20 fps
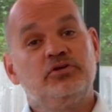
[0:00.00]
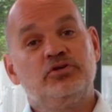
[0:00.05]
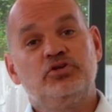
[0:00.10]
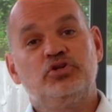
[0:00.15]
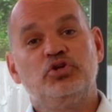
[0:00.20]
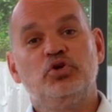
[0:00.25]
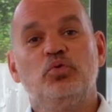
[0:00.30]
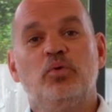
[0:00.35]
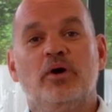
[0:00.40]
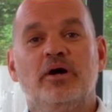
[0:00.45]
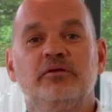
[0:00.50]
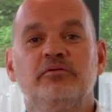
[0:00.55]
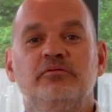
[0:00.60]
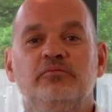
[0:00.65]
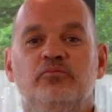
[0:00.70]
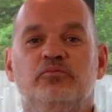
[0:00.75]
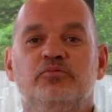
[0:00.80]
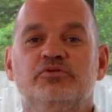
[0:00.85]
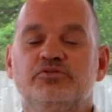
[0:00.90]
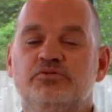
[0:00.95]

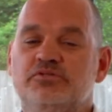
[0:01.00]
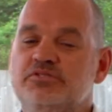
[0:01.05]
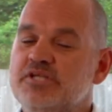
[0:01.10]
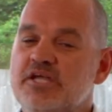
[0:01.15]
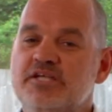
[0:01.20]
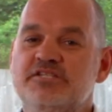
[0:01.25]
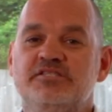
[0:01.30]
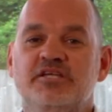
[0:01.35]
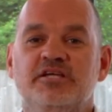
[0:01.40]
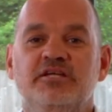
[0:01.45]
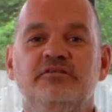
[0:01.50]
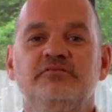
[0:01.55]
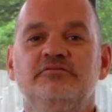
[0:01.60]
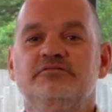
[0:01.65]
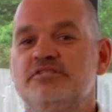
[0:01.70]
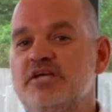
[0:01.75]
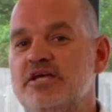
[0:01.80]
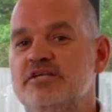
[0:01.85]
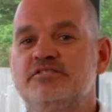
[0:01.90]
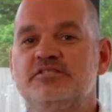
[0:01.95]
Q1 was
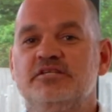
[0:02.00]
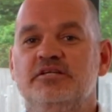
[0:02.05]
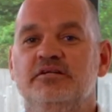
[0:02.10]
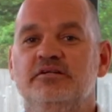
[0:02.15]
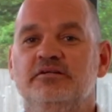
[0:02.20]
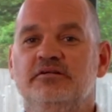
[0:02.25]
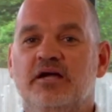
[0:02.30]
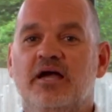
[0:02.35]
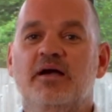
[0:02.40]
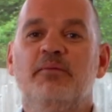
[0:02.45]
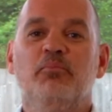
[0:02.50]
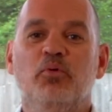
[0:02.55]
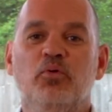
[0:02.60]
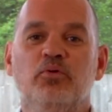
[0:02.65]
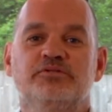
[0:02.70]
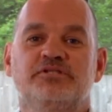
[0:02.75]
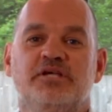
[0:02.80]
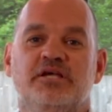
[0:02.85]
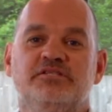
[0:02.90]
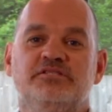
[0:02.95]
testing and
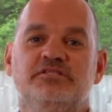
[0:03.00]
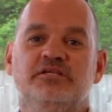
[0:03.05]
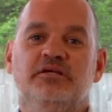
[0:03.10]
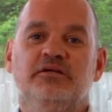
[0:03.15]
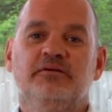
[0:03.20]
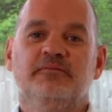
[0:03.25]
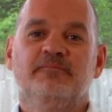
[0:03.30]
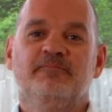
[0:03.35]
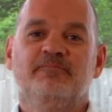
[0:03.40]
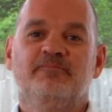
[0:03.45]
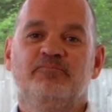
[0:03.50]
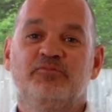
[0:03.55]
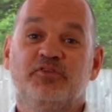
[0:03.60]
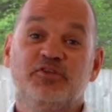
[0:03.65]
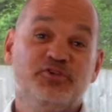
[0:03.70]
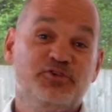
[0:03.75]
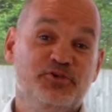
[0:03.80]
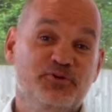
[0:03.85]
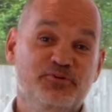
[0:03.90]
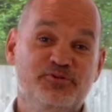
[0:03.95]
more testing.
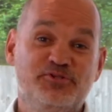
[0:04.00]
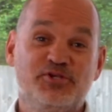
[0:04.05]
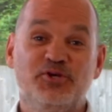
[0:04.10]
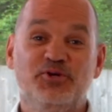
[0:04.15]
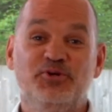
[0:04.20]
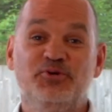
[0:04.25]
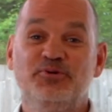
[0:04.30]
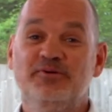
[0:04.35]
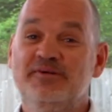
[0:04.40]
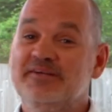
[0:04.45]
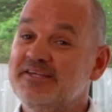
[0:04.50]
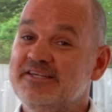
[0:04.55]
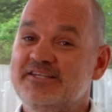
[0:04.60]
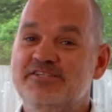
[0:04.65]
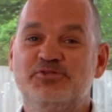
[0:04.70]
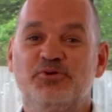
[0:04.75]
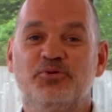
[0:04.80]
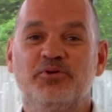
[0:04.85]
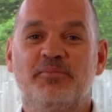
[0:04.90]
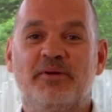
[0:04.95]
Q2
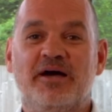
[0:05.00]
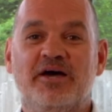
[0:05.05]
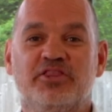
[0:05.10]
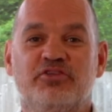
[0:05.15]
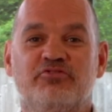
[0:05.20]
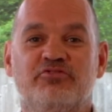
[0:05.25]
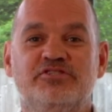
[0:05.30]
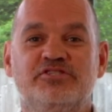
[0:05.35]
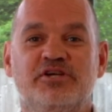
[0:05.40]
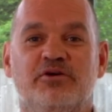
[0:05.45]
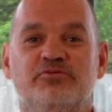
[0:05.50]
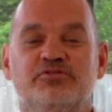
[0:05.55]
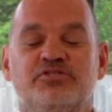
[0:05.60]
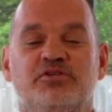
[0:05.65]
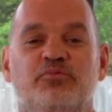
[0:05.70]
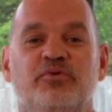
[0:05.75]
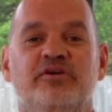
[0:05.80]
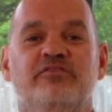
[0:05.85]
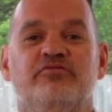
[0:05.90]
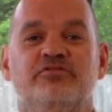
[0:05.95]
is all about the results
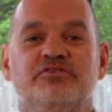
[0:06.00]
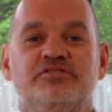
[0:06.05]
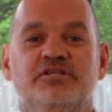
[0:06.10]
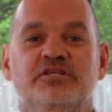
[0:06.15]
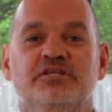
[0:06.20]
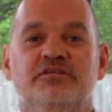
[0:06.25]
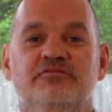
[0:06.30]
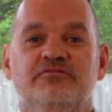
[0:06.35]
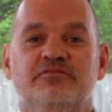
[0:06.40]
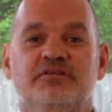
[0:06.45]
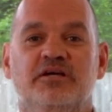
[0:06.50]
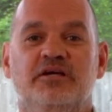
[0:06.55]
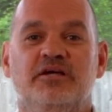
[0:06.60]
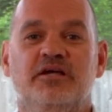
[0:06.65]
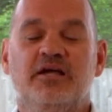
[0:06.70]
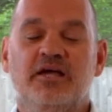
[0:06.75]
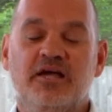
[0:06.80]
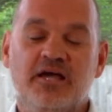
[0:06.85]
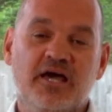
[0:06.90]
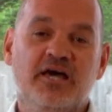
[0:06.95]
that we've received.
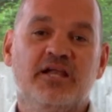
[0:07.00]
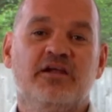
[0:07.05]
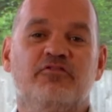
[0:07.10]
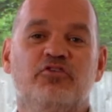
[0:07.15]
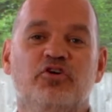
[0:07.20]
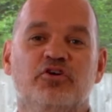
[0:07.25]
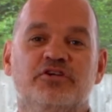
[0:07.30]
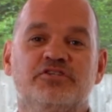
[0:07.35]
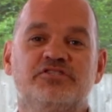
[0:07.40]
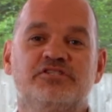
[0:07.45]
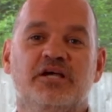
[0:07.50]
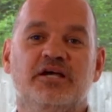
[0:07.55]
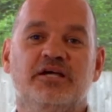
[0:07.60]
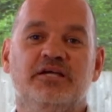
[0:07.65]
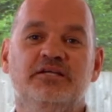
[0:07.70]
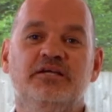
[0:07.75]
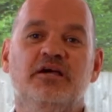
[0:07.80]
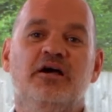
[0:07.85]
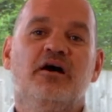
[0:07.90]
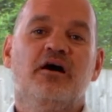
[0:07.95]
And I've got to
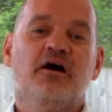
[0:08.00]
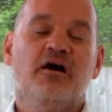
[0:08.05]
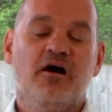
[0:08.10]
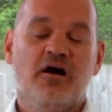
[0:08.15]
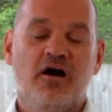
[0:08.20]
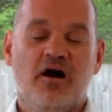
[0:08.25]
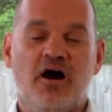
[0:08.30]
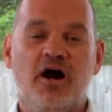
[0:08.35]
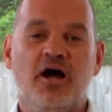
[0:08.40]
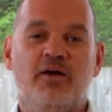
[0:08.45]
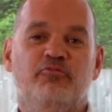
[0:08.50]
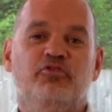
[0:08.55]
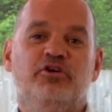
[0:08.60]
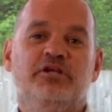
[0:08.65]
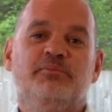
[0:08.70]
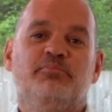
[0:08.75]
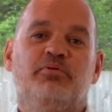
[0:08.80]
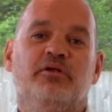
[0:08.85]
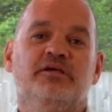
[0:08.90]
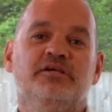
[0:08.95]
say, I'm
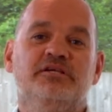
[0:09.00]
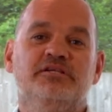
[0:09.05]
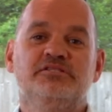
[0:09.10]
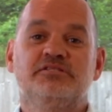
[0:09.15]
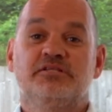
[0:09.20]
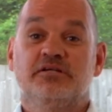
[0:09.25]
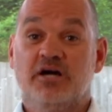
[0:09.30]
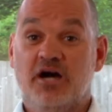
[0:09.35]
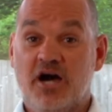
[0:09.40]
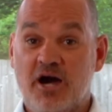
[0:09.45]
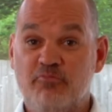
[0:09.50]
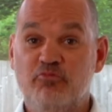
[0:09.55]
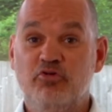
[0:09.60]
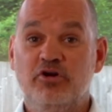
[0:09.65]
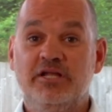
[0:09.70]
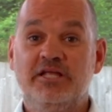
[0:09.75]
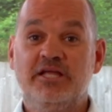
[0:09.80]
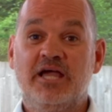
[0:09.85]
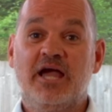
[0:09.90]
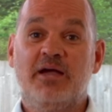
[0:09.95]
really pleased, I'm
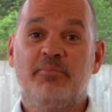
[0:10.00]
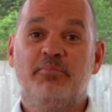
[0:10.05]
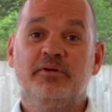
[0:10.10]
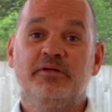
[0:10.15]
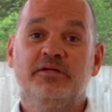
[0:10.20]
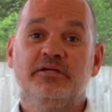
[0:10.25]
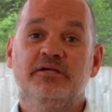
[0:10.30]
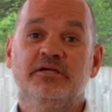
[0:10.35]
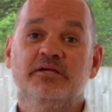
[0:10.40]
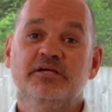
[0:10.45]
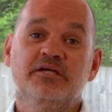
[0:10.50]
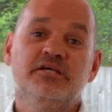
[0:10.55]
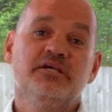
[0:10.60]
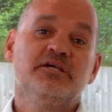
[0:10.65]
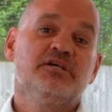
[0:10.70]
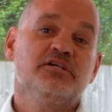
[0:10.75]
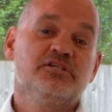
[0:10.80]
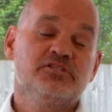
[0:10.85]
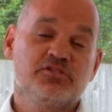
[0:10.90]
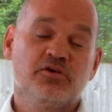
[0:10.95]
really happy.
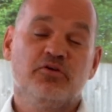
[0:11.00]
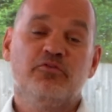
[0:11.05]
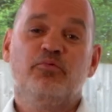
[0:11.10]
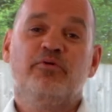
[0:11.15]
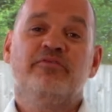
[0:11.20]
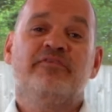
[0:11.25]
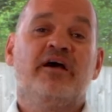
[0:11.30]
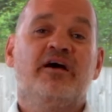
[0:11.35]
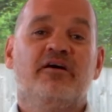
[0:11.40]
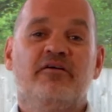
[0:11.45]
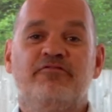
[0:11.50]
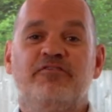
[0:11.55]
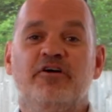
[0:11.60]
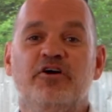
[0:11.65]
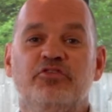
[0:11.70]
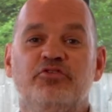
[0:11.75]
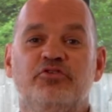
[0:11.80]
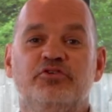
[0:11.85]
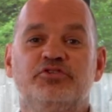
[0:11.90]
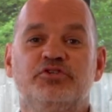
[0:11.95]
So without
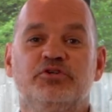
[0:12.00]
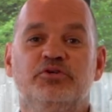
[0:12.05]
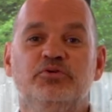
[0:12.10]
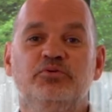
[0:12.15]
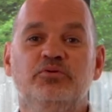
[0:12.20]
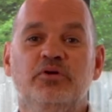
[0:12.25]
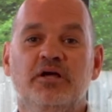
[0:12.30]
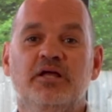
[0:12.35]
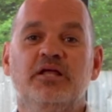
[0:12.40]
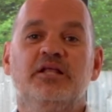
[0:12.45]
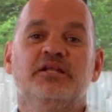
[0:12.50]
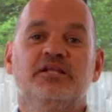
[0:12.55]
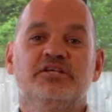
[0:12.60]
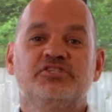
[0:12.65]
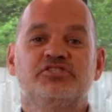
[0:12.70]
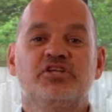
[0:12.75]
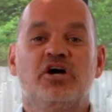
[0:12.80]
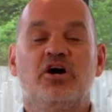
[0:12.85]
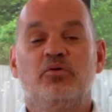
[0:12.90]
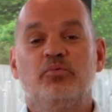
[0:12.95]
further ado,
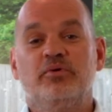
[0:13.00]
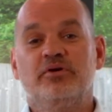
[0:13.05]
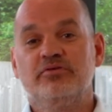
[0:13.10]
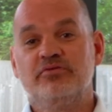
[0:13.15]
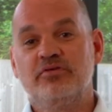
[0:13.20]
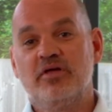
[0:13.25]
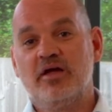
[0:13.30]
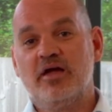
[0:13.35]
let's start with